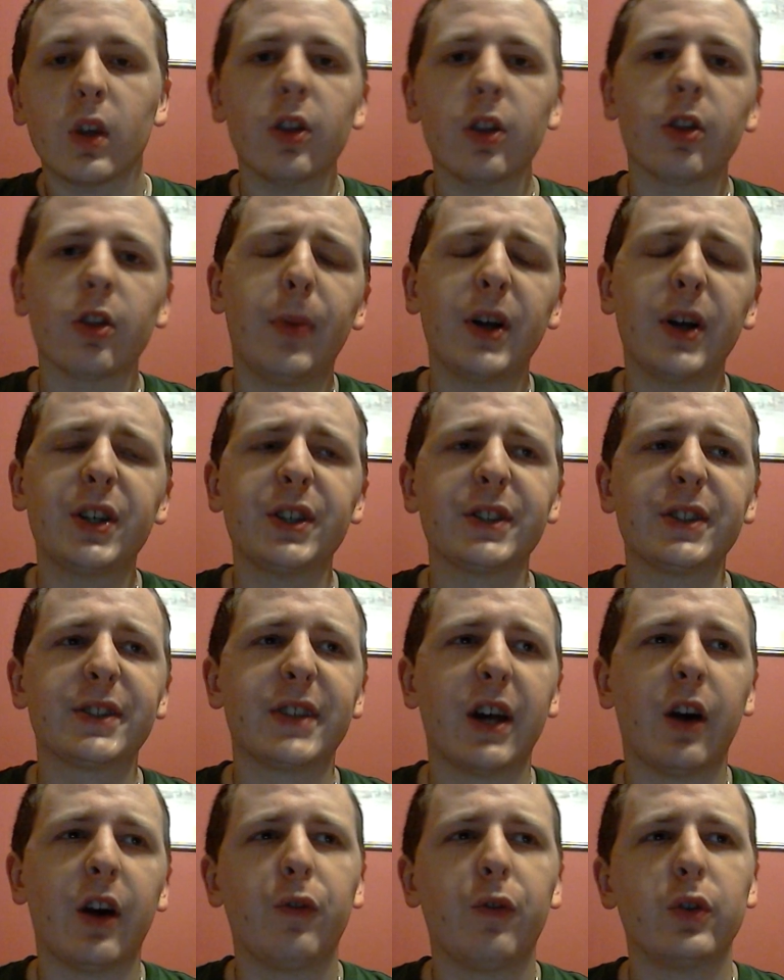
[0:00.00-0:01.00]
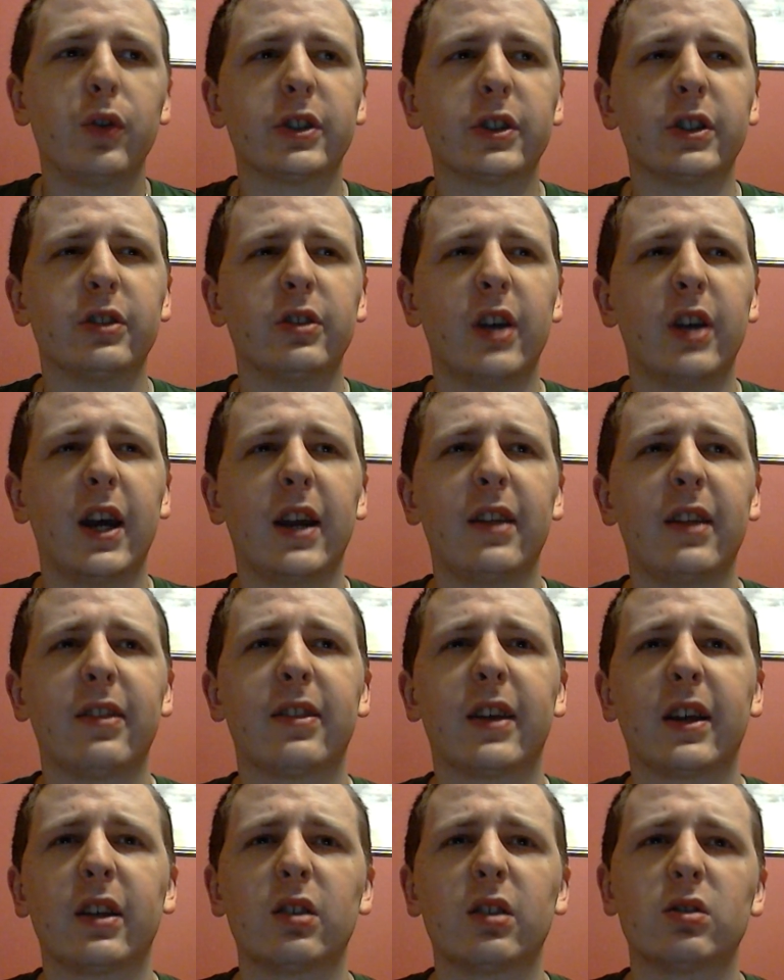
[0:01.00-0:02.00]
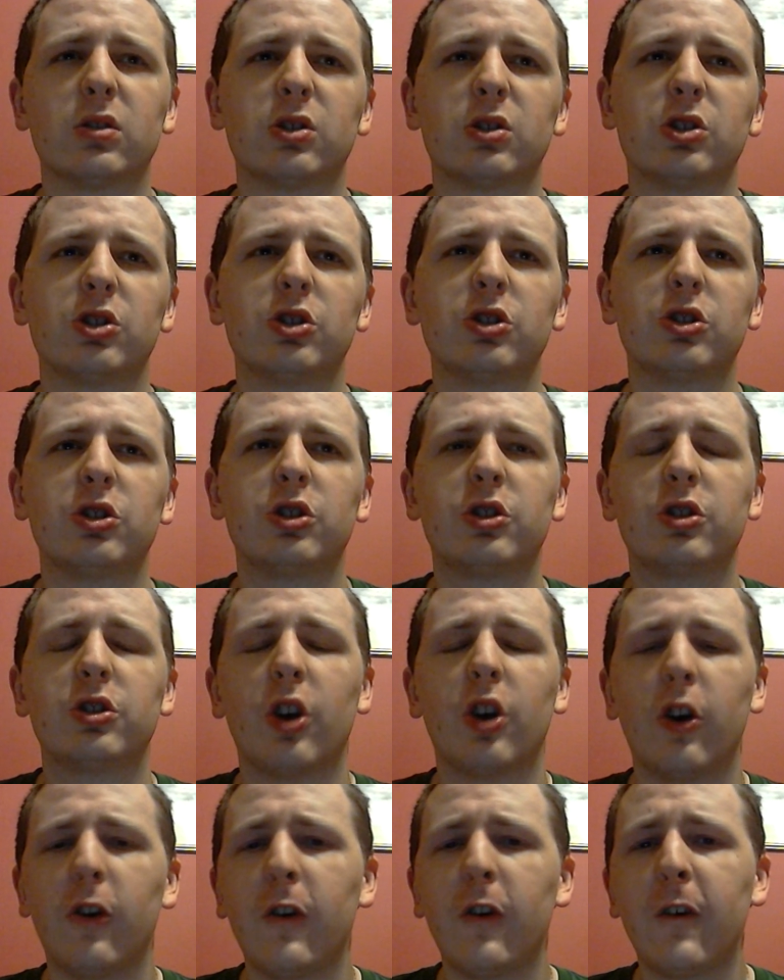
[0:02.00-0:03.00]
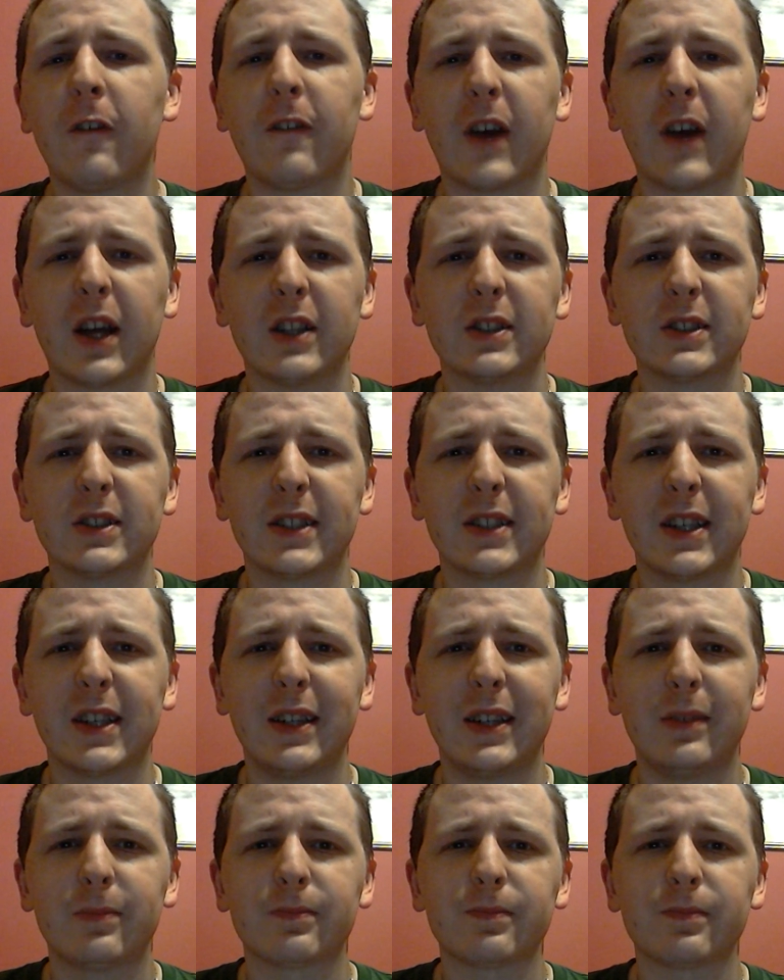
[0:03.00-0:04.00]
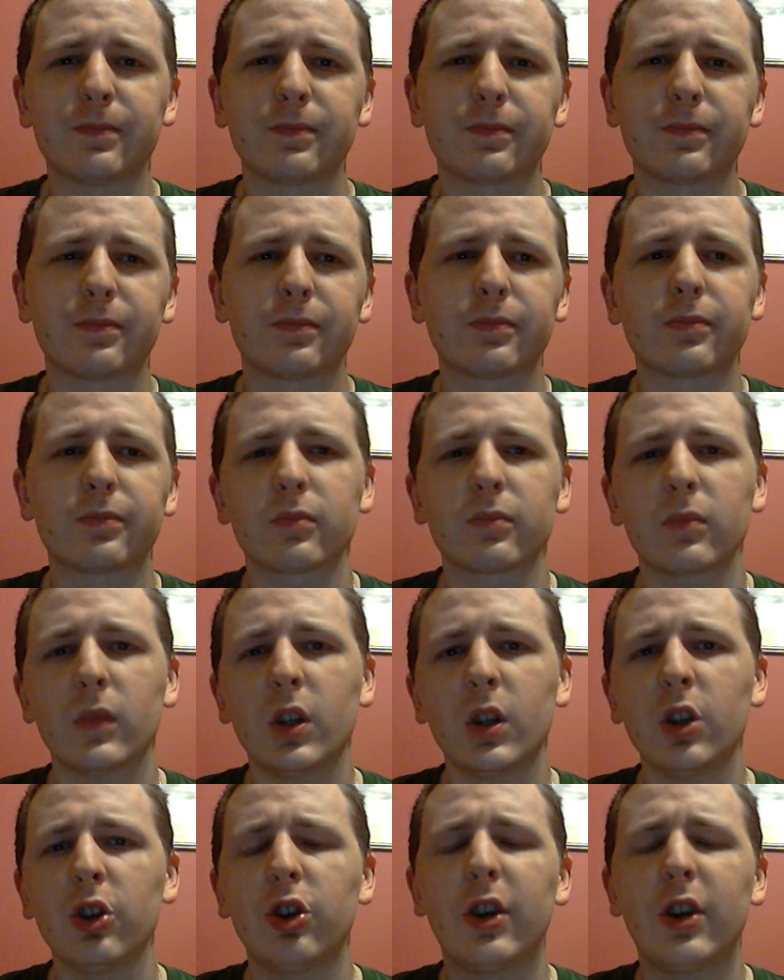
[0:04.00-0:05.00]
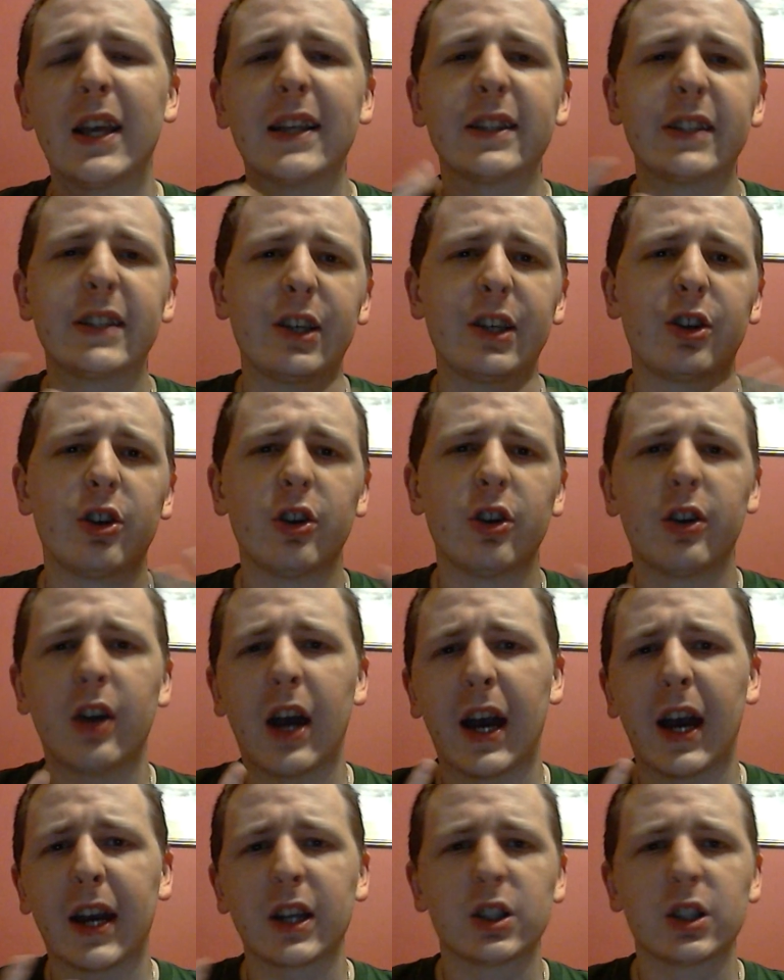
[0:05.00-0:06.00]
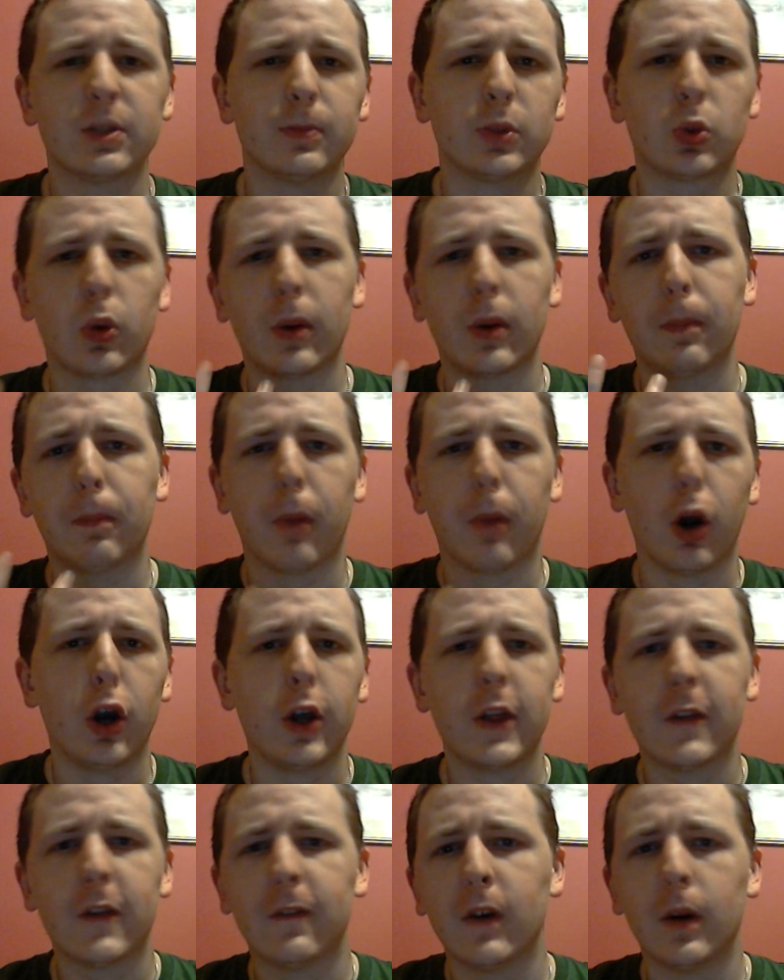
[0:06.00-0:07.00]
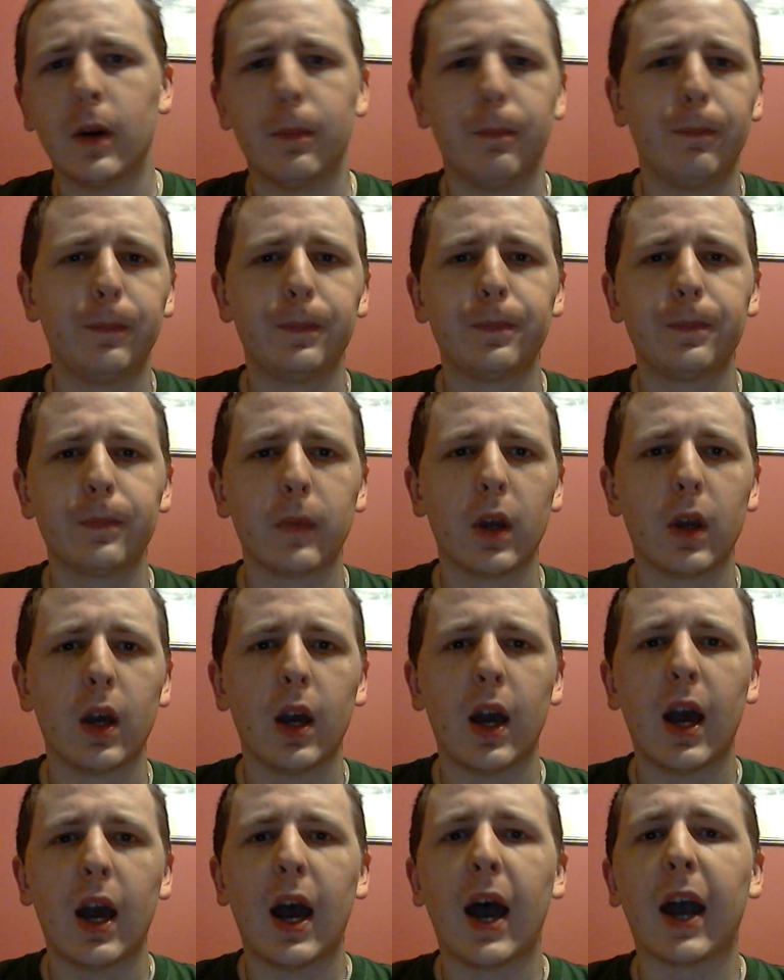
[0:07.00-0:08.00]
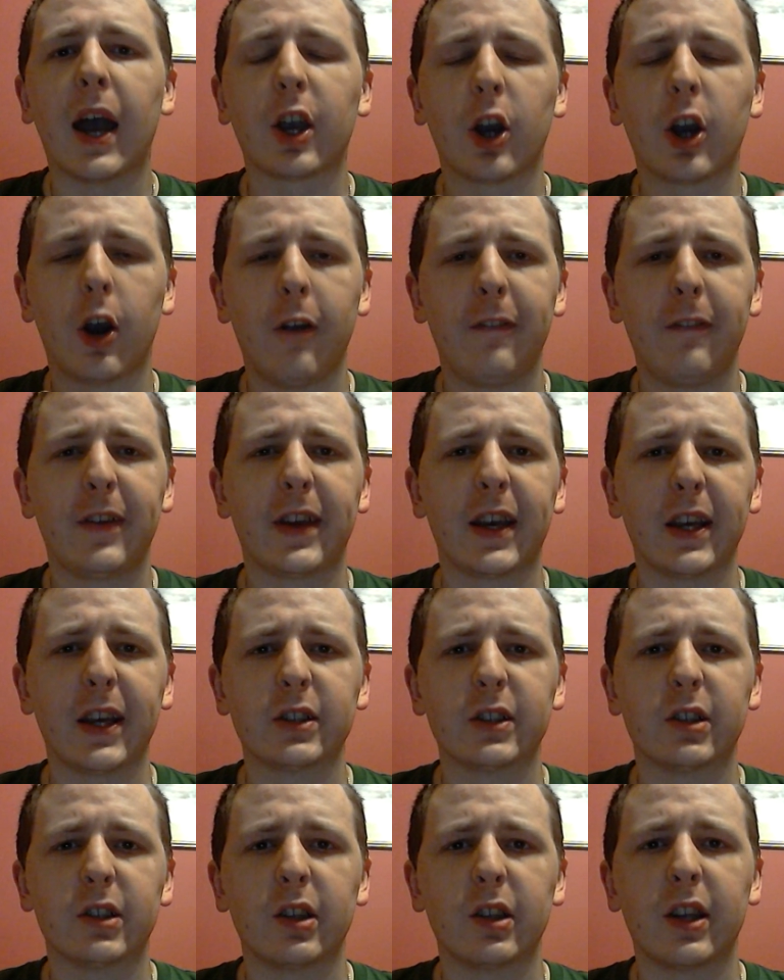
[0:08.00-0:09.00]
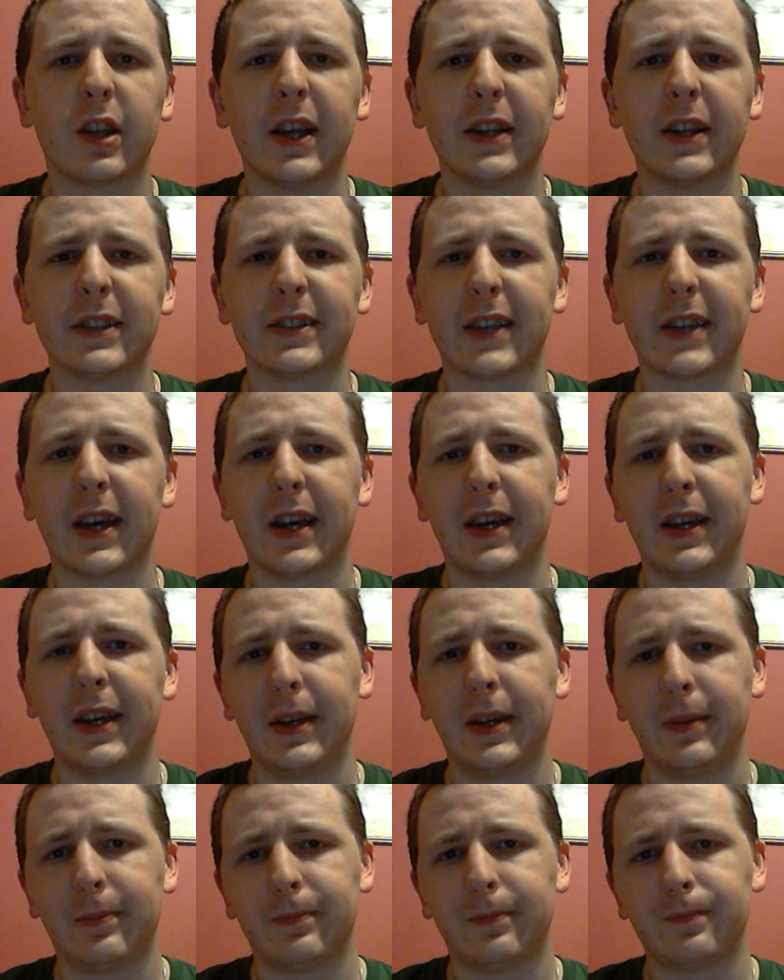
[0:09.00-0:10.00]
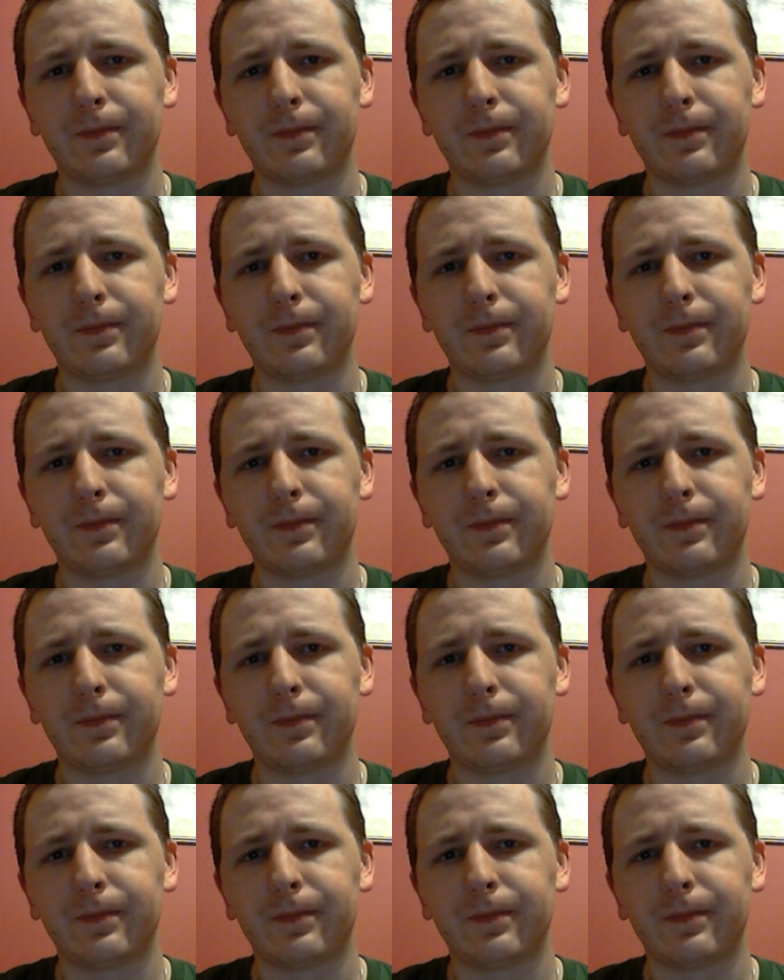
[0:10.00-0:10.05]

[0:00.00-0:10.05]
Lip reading: The match itself isn't anything too fancy. You get to see good action between both of them, and Kofi Kingston hits a